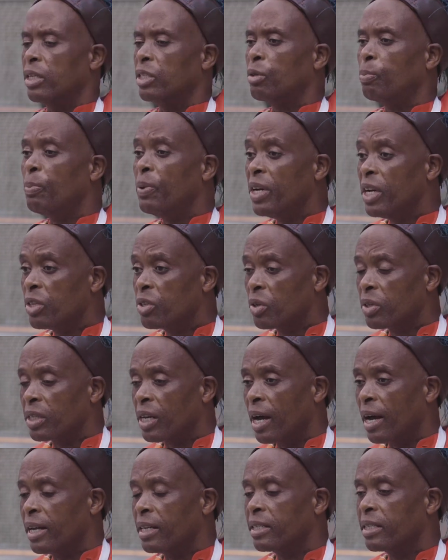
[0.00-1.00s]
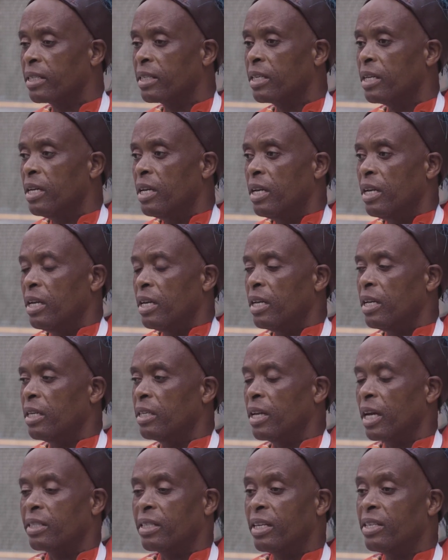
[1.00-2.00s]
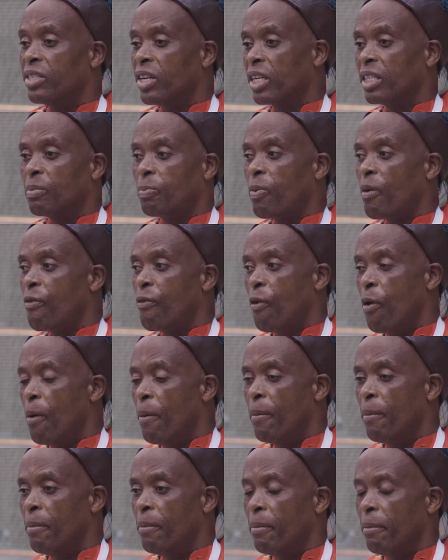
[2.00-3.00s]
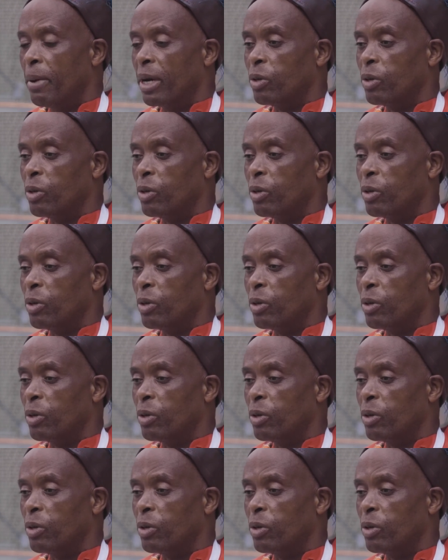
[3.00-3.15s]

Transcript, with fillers: a spiritual dance. He doesn't just perform,